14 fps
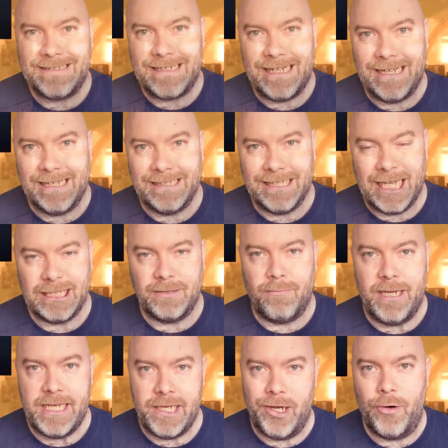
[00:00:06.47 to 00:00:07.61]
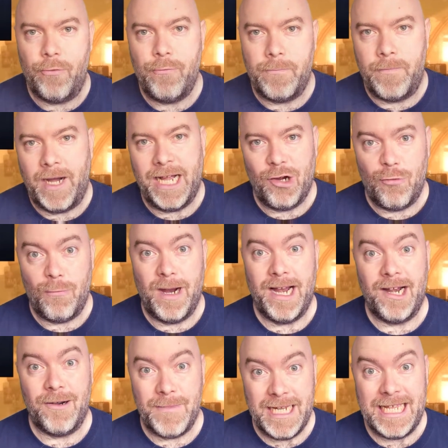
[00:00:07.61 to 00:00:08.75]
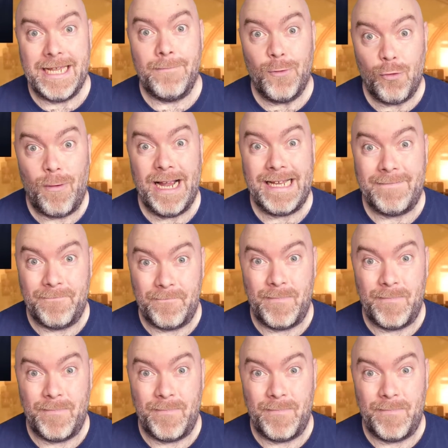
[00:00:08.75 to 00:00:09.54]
And as we know, Bioware became quite